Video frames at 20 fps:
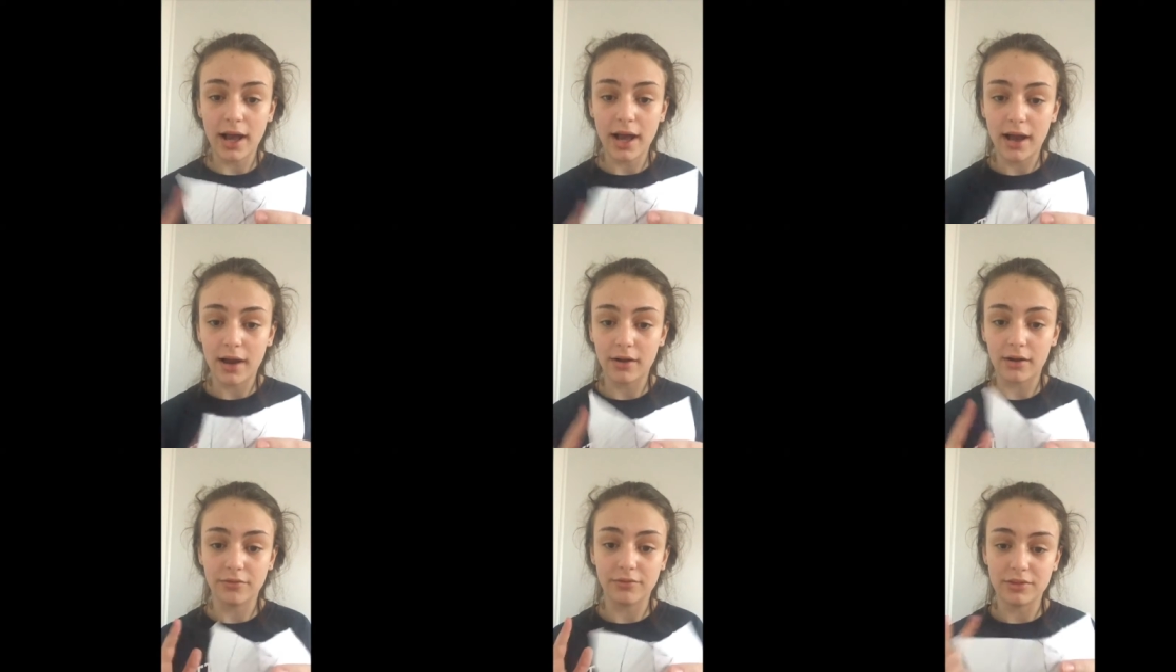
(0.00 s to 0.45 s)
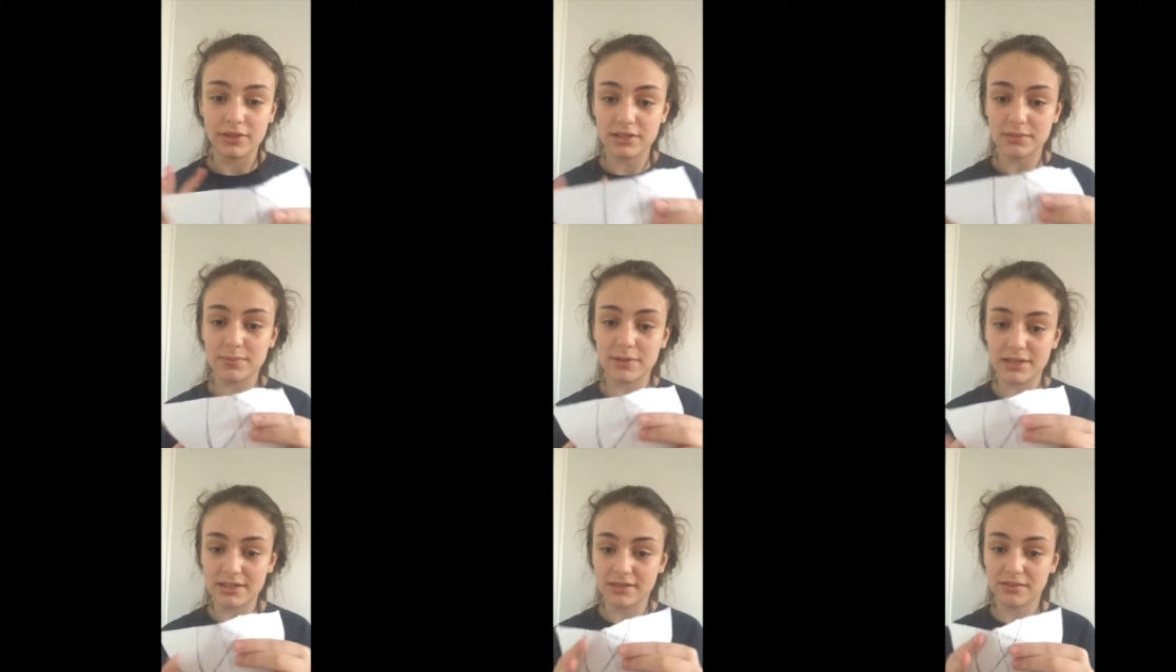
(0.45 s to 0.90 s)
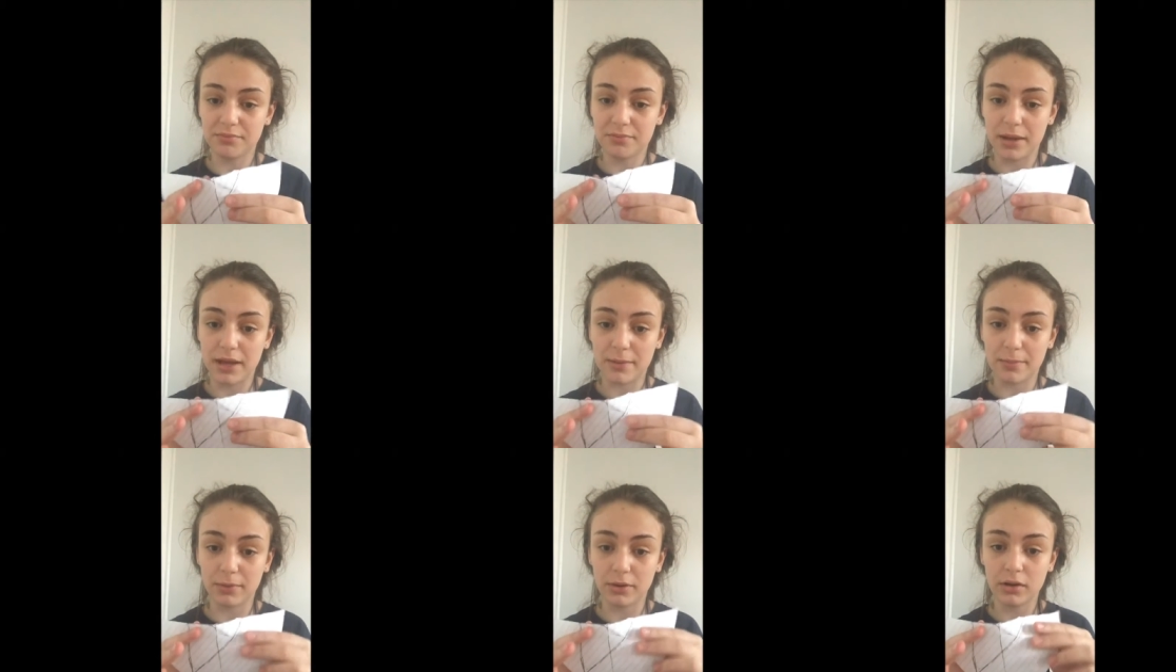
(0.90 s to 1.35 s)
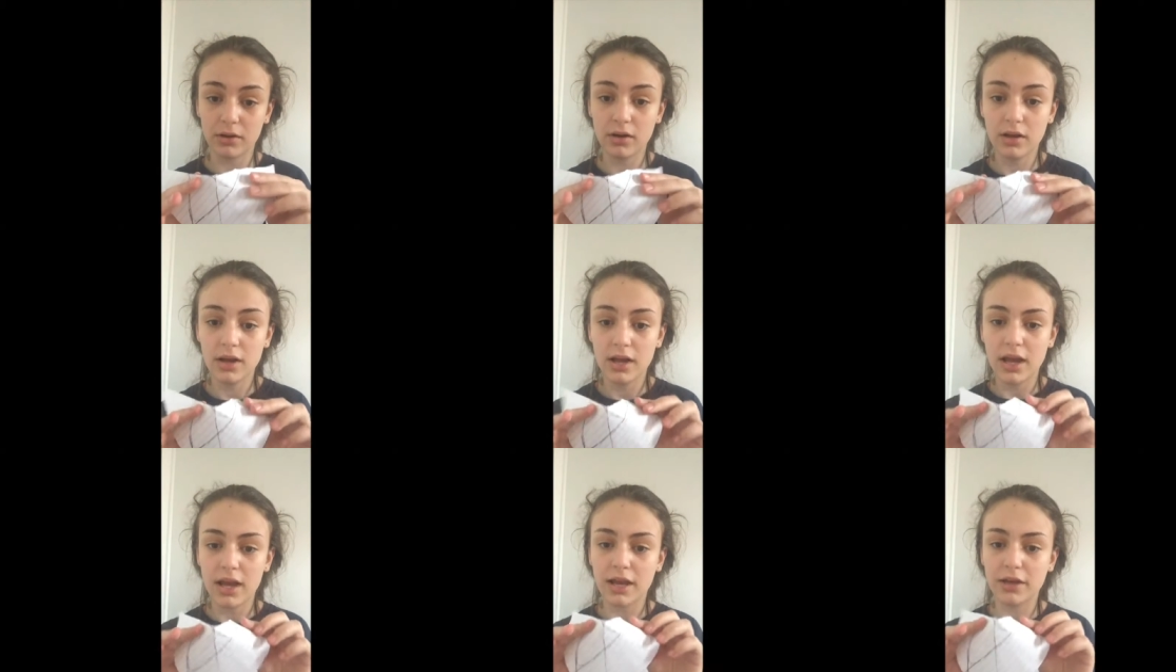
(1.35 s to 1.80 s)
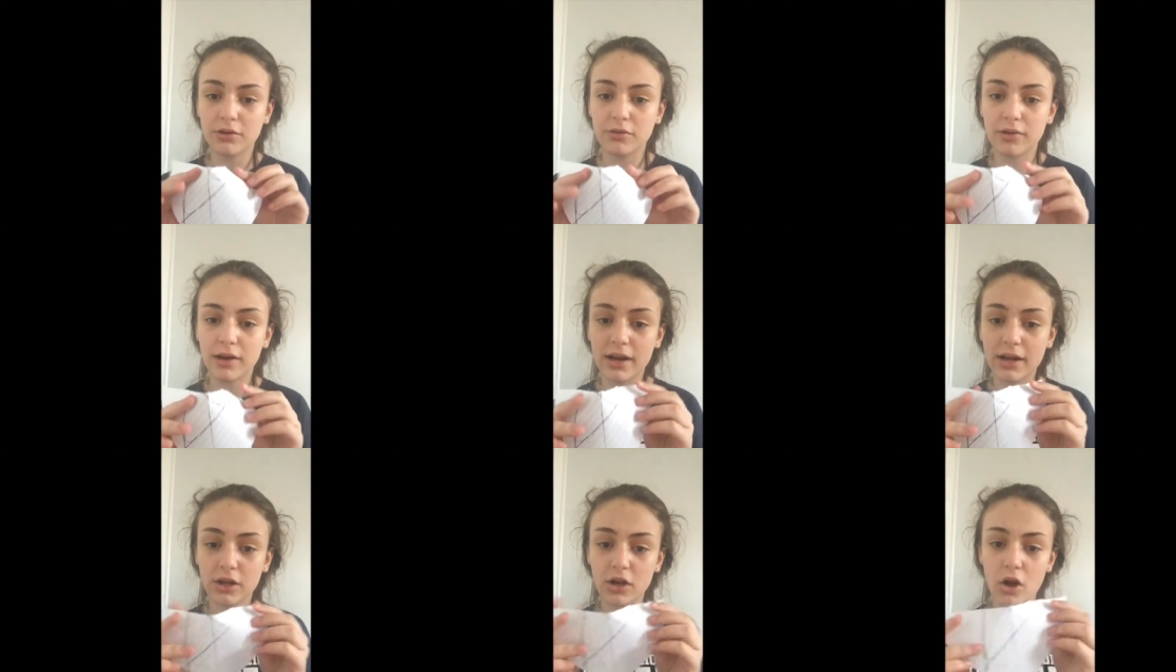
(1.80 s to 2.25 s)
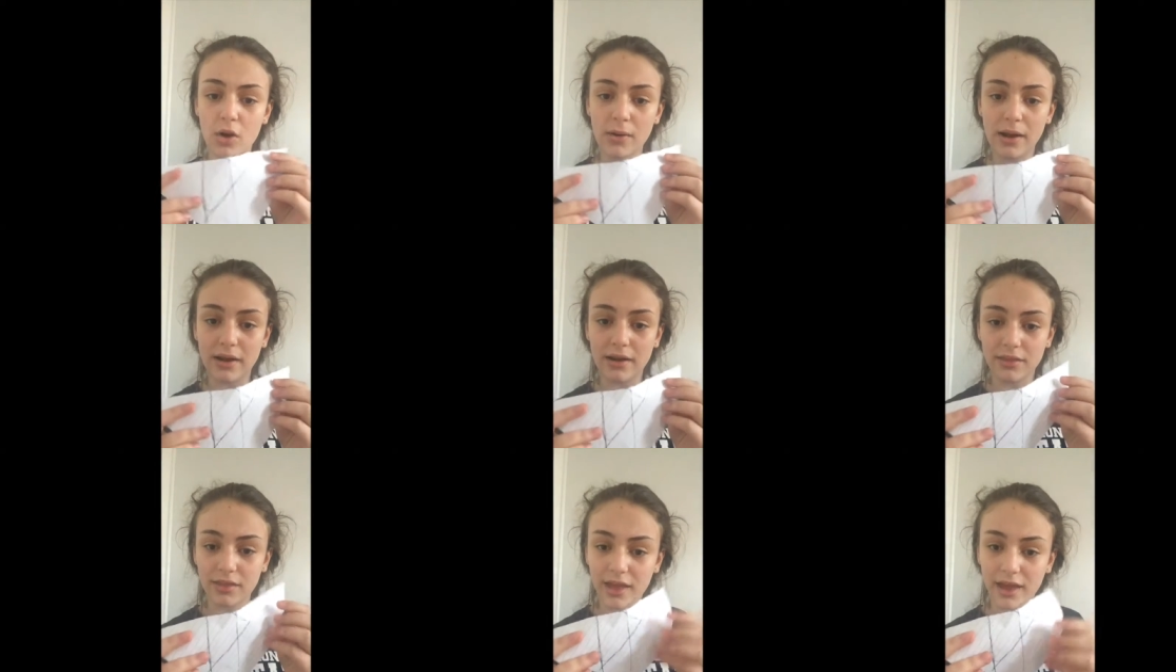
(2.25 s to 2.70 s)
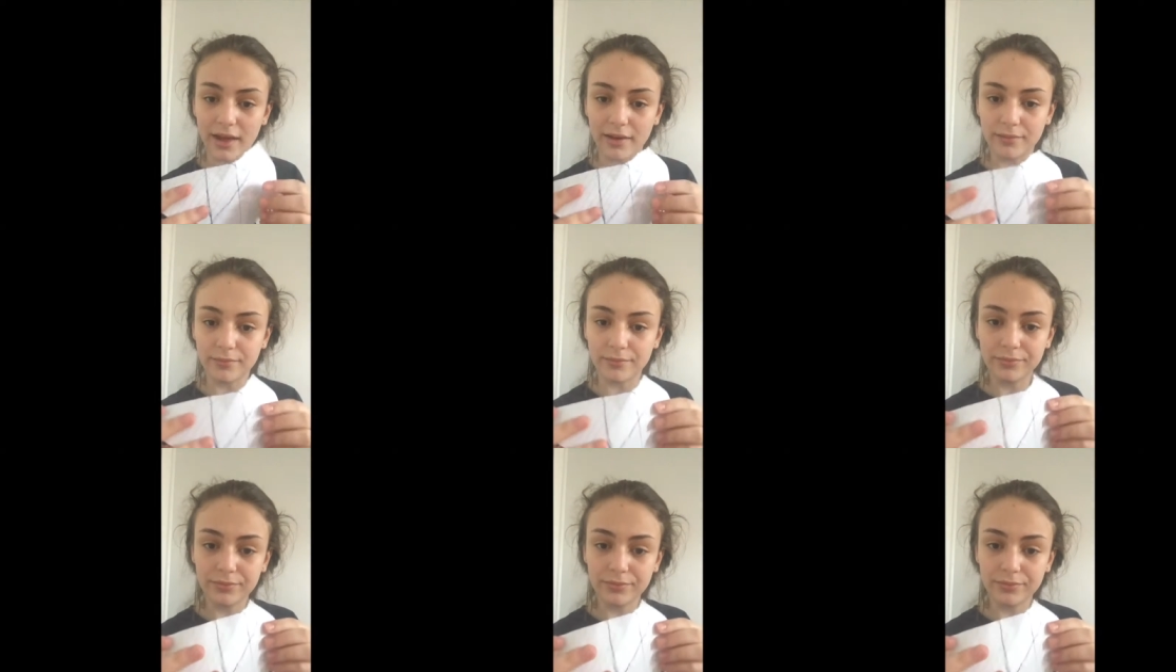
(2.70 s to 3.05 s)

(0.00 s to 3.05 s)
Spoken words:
out of this piece of paper and create a cone out of that.